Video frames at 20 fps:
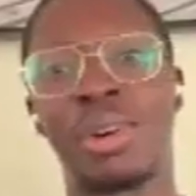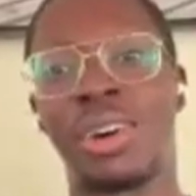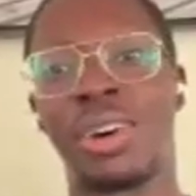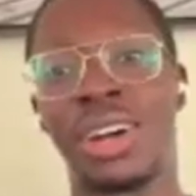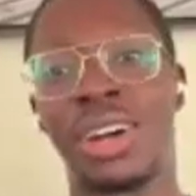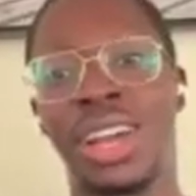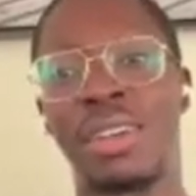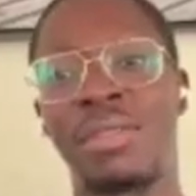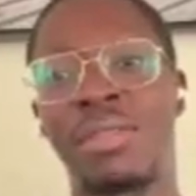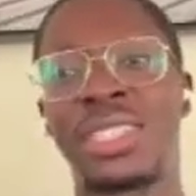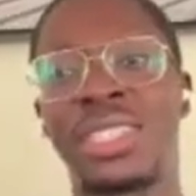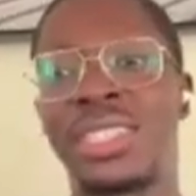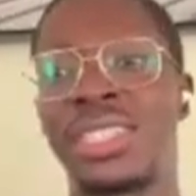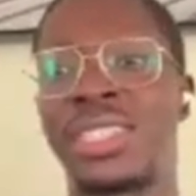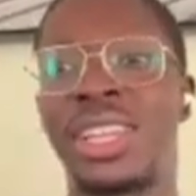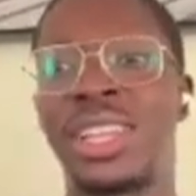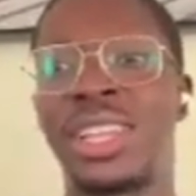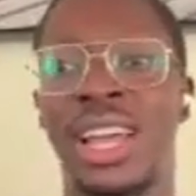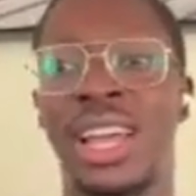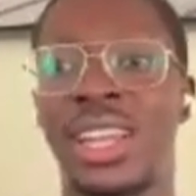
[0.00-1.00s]
But ever
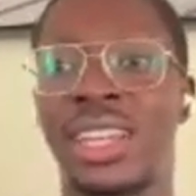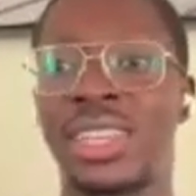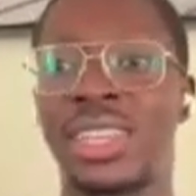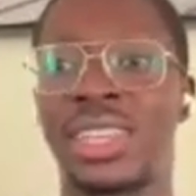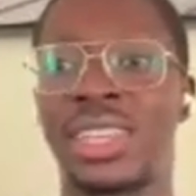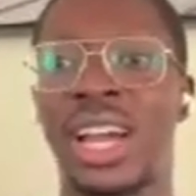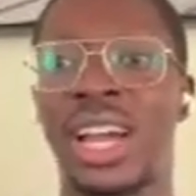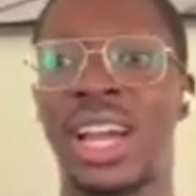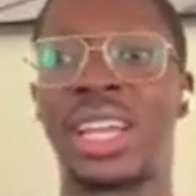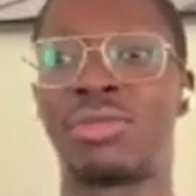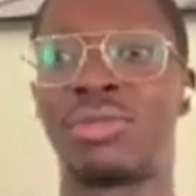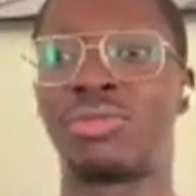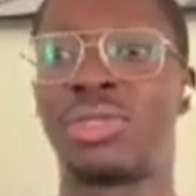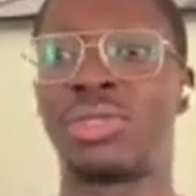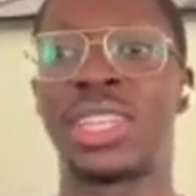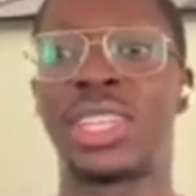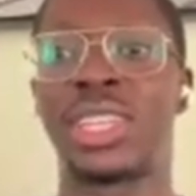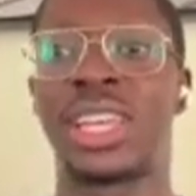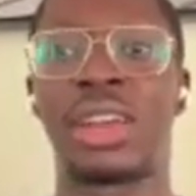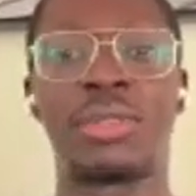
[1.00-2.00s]
since then, I
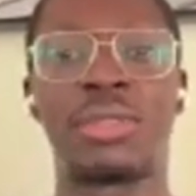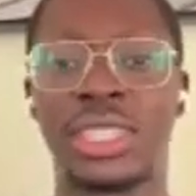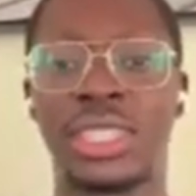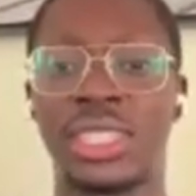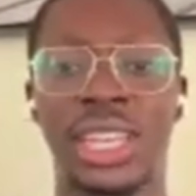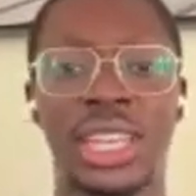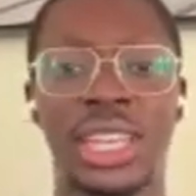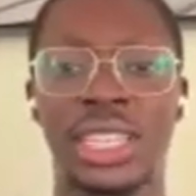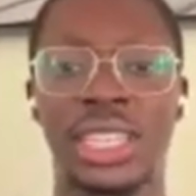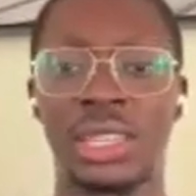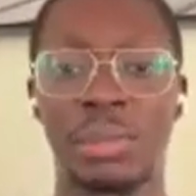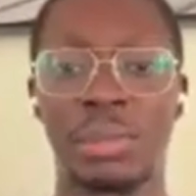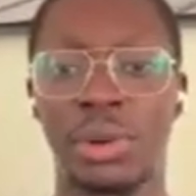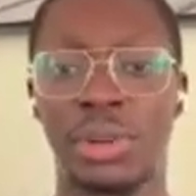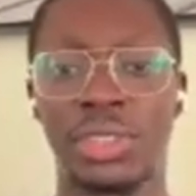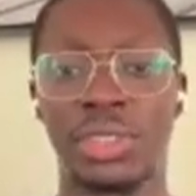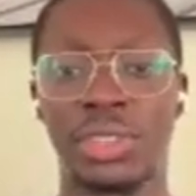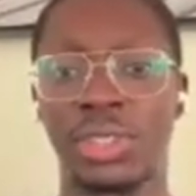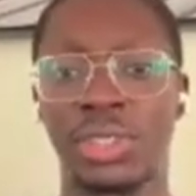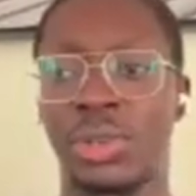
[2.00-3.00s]
really can't really take anything
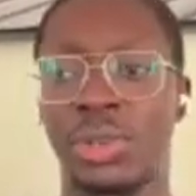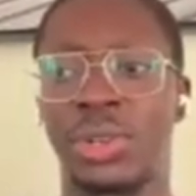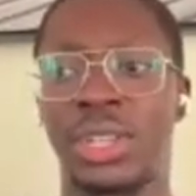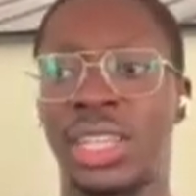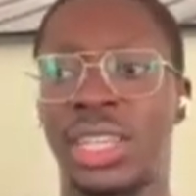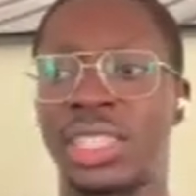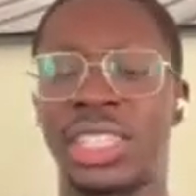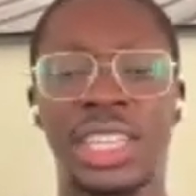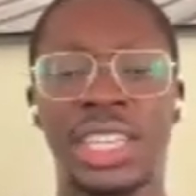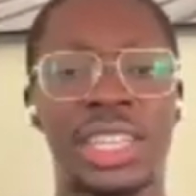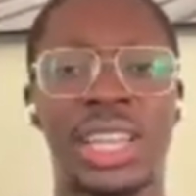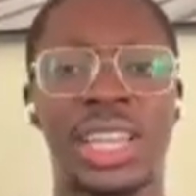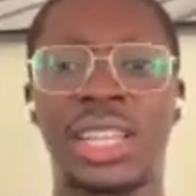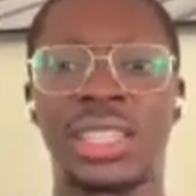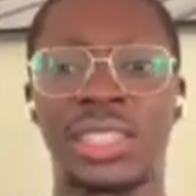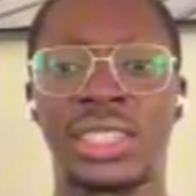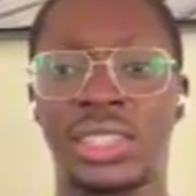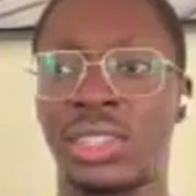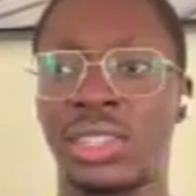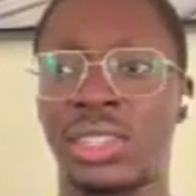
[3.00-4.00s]
personal or like take
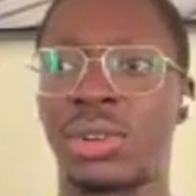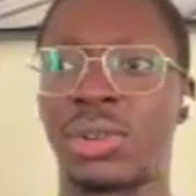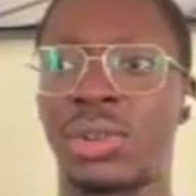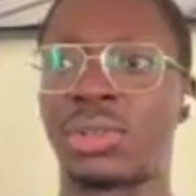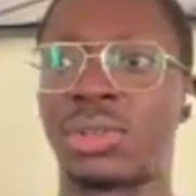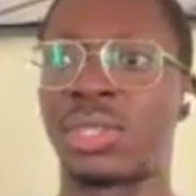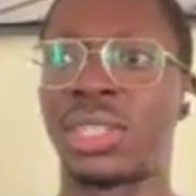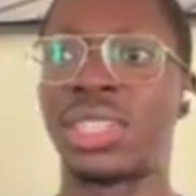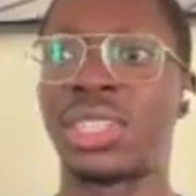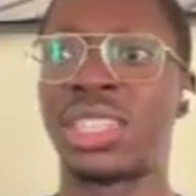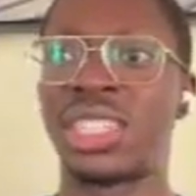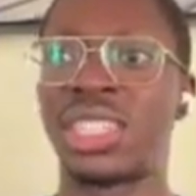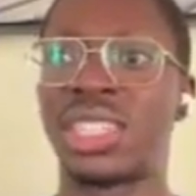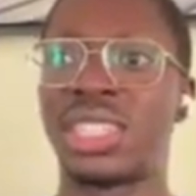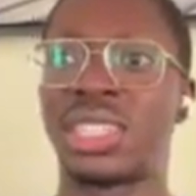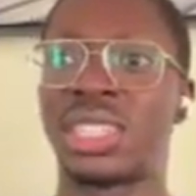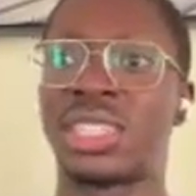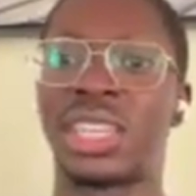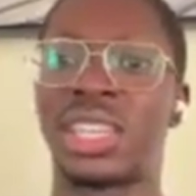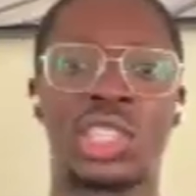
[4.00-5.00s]

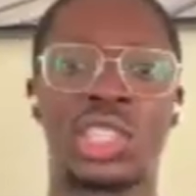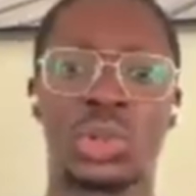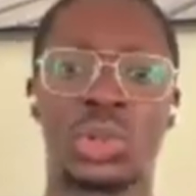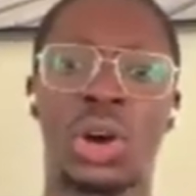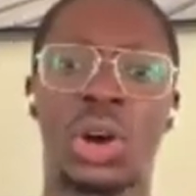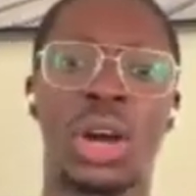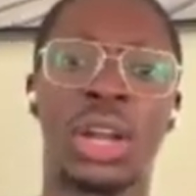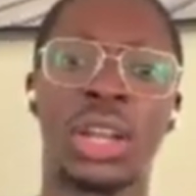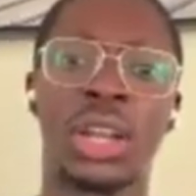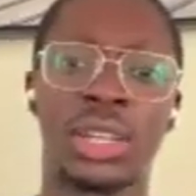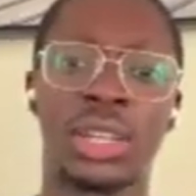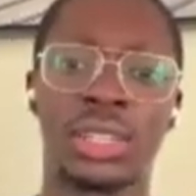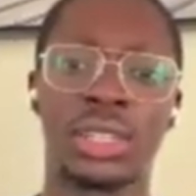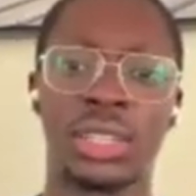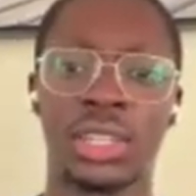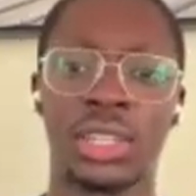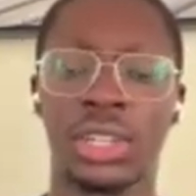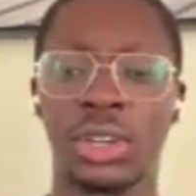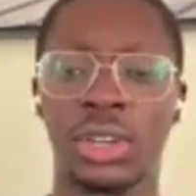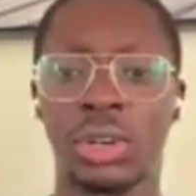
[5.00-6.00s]
it to heart,
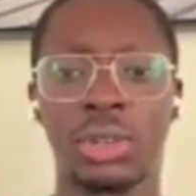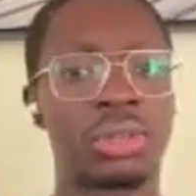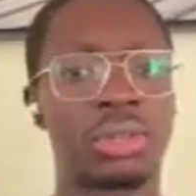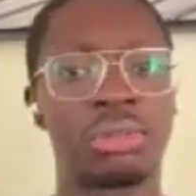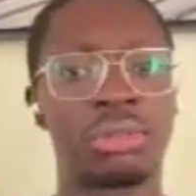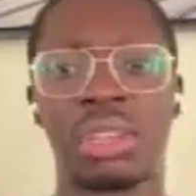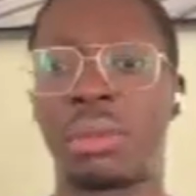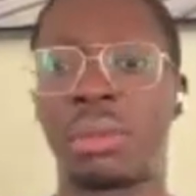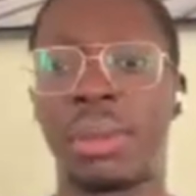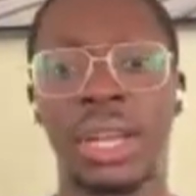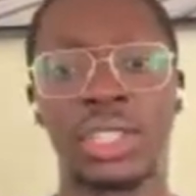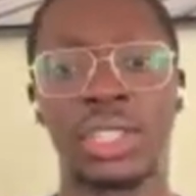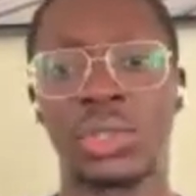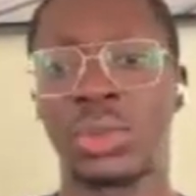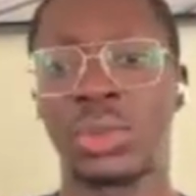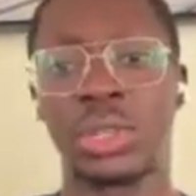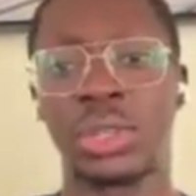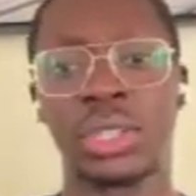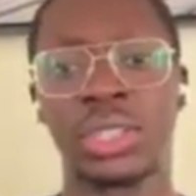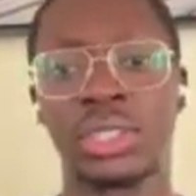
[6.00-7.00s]
get back
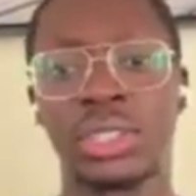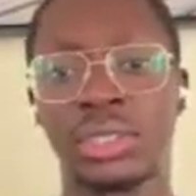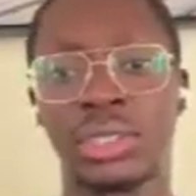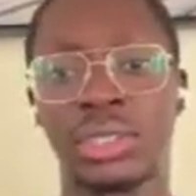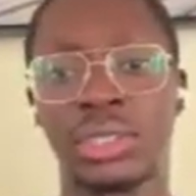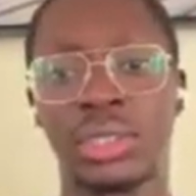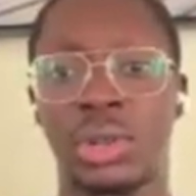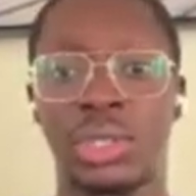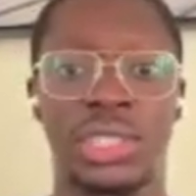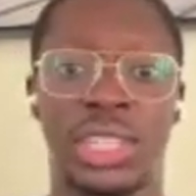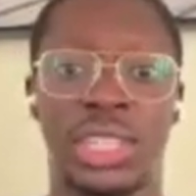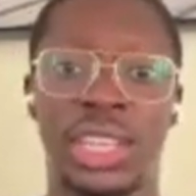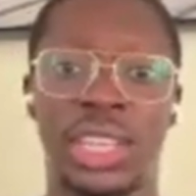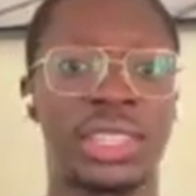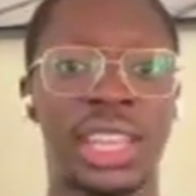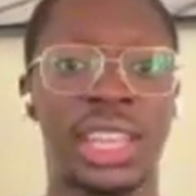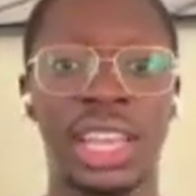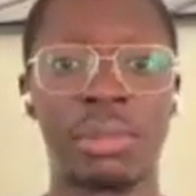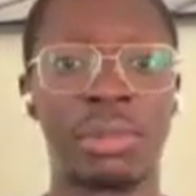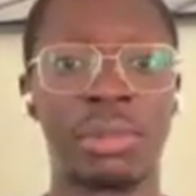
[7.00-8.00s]
to work or
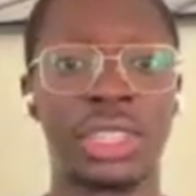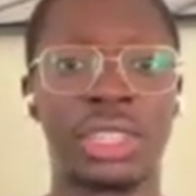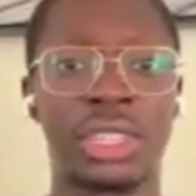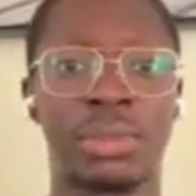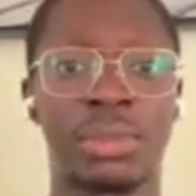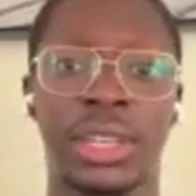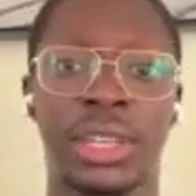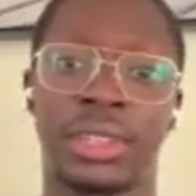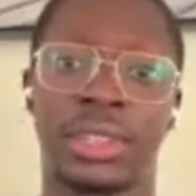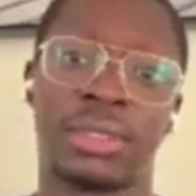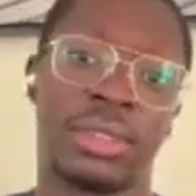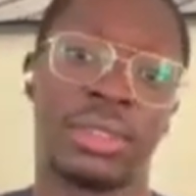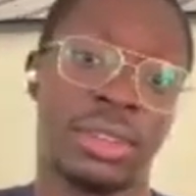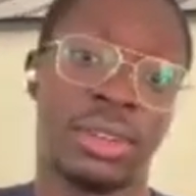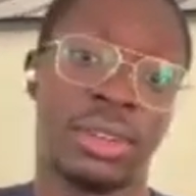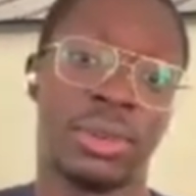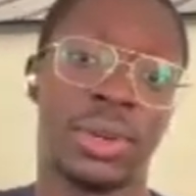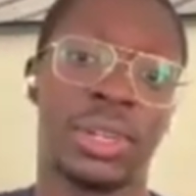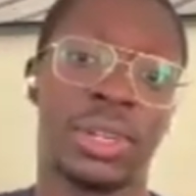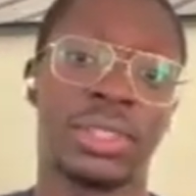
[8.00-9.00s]
take 8 months break.
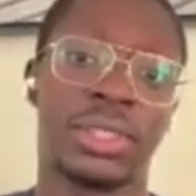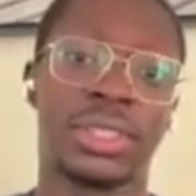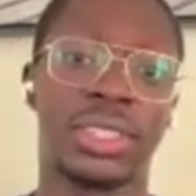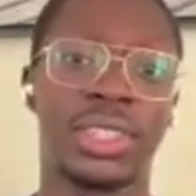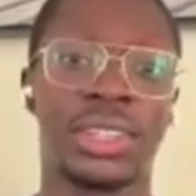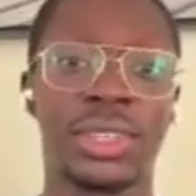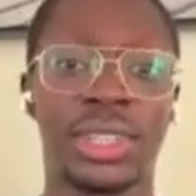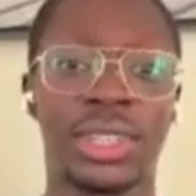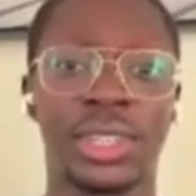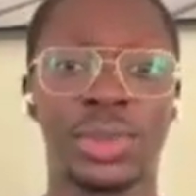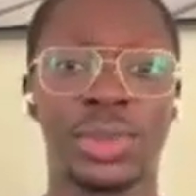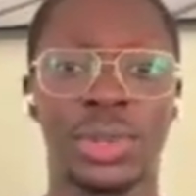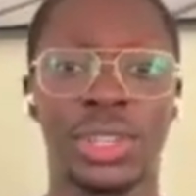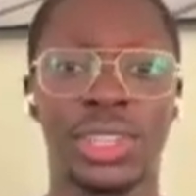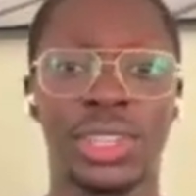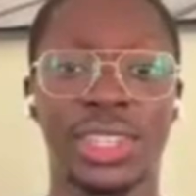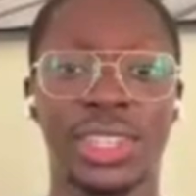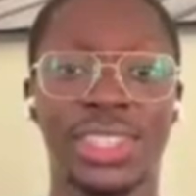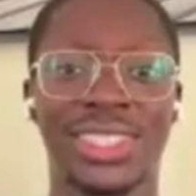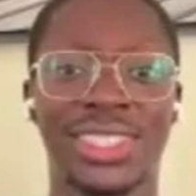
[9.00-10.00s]
Oh well, it is
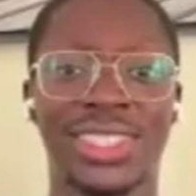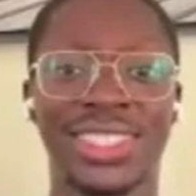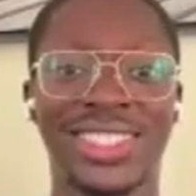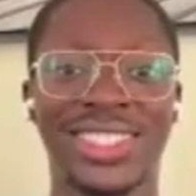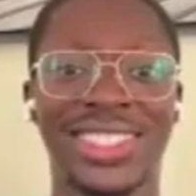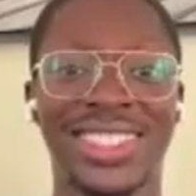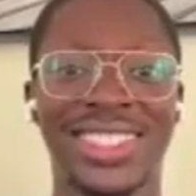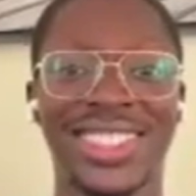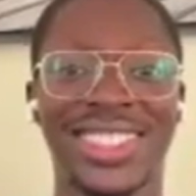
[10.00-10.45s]
what it is.